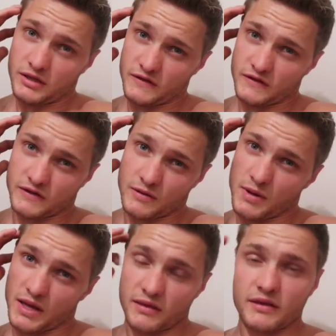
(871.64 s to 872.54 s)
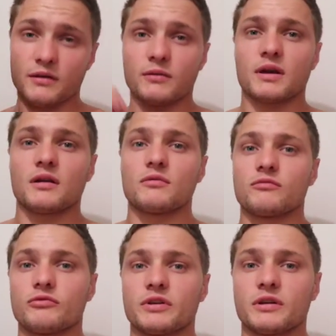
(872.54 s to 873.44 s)
This is the main thing we're gonna
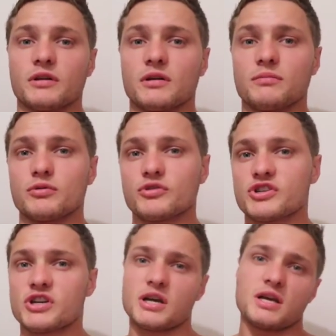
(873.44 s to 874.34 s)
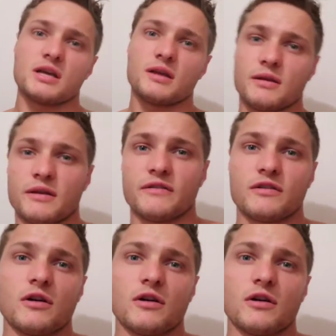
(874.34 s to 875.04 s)
really kind of push, these